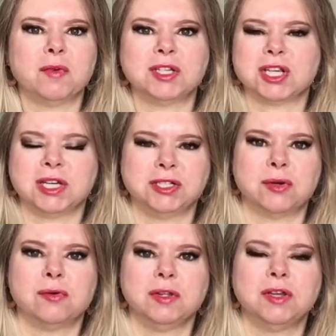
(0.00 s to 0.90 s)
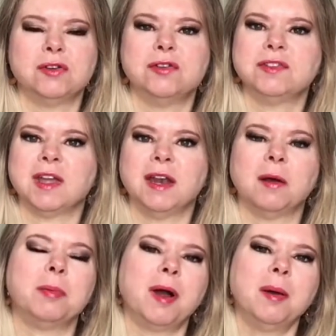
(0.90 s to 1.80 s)
which I don't use, and
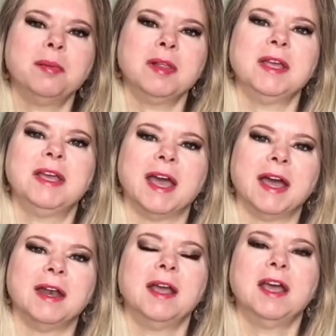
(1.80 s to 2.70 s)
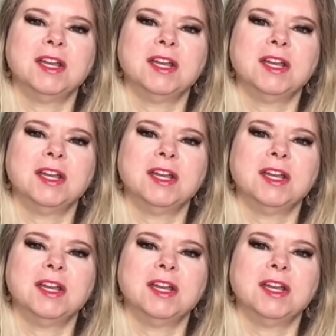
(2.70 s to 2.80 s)
I'll probably get